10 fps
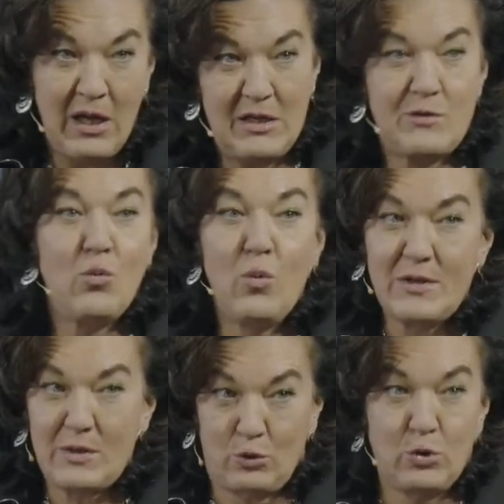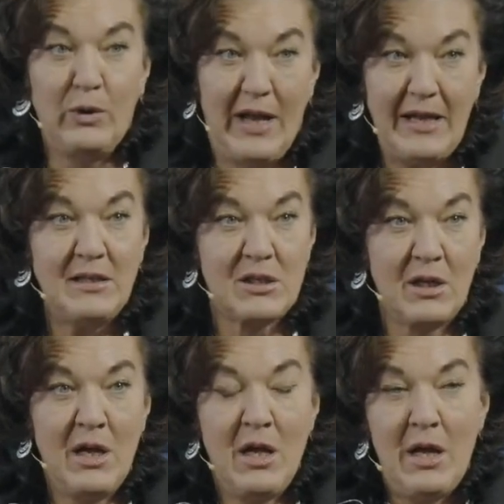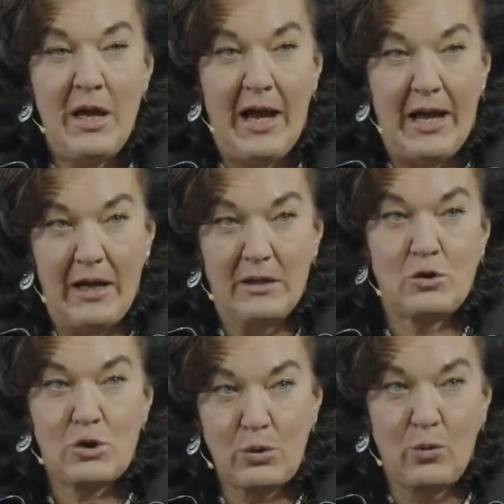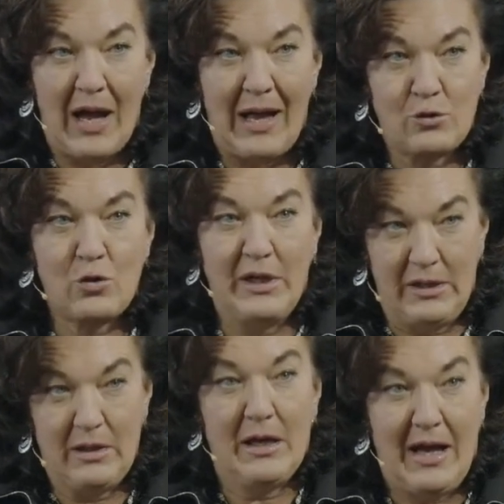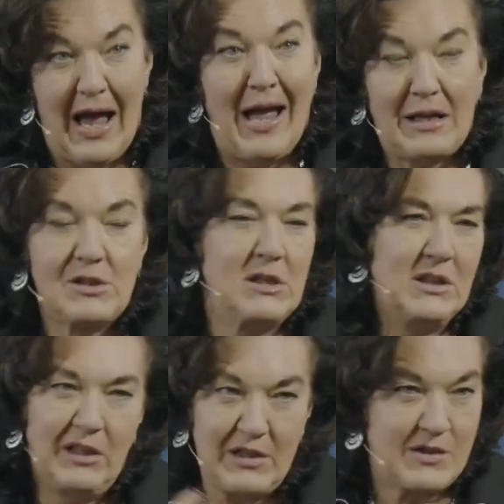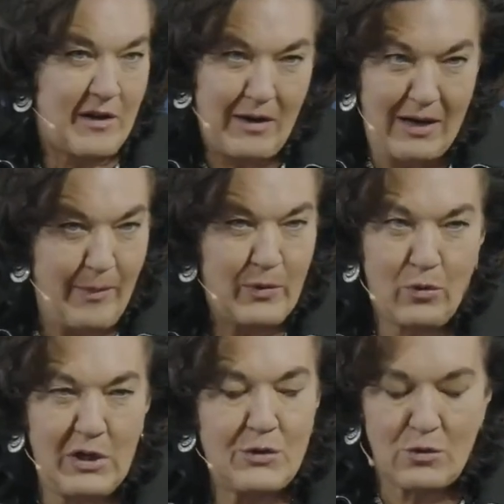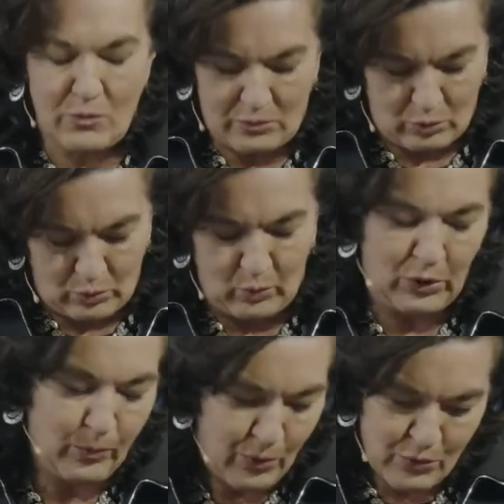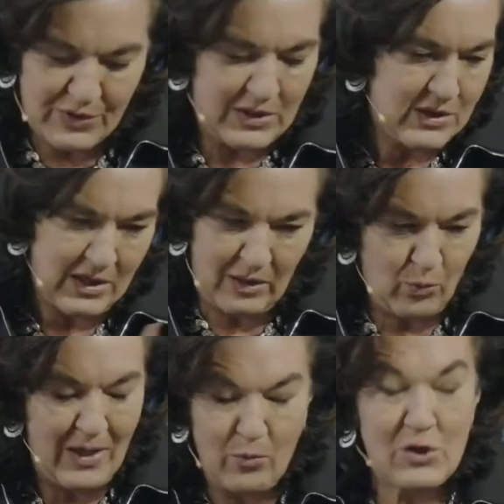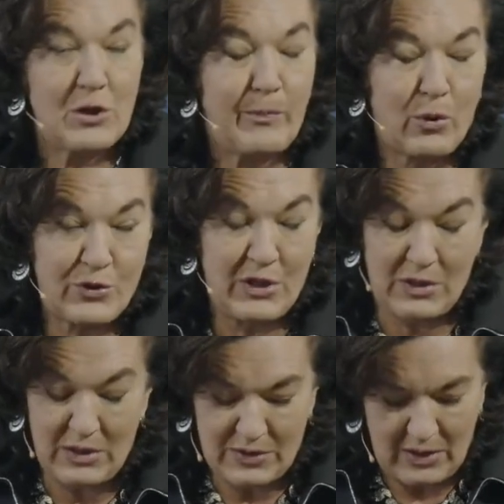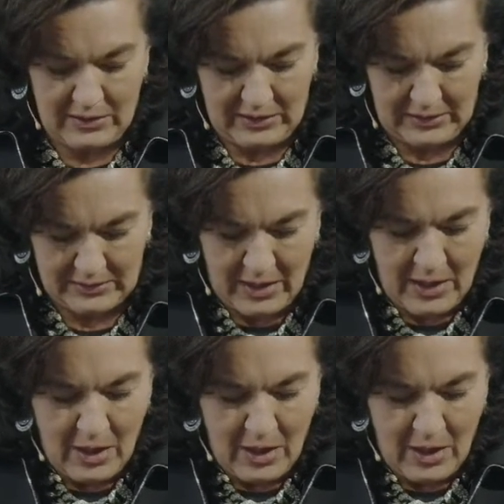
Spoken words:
It is always too late to actually act, and there is a number of reasons to do with your process and the way in which the process is indeed